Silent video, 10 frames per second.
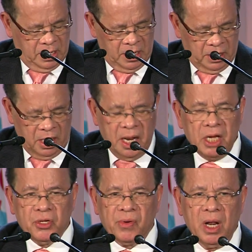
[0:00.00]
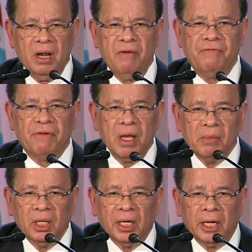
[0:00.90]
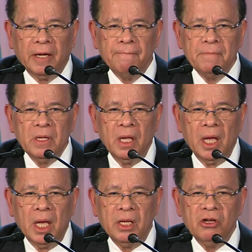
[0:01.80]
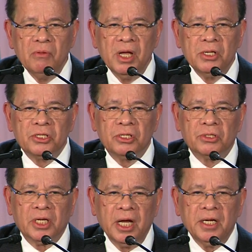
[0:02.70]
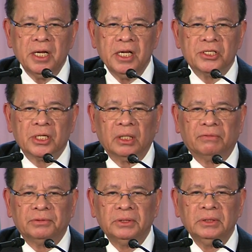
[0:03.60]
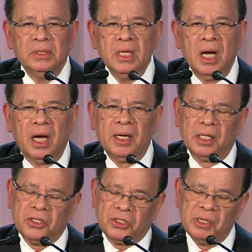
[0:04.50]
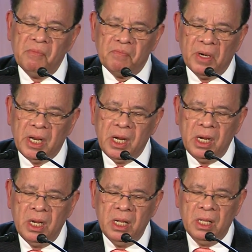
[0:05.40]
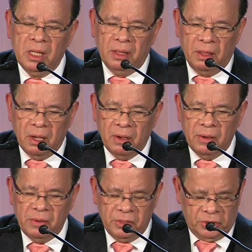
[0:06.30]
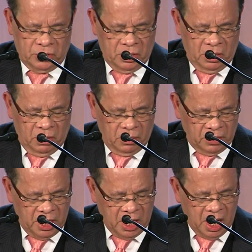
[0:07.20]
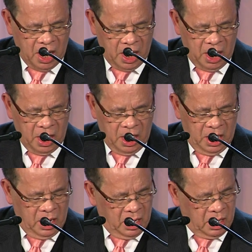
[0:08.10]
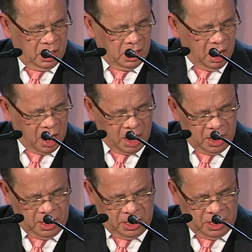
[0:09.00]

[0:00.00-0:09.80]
the natural family, and human society itself, are not simply those who deny God,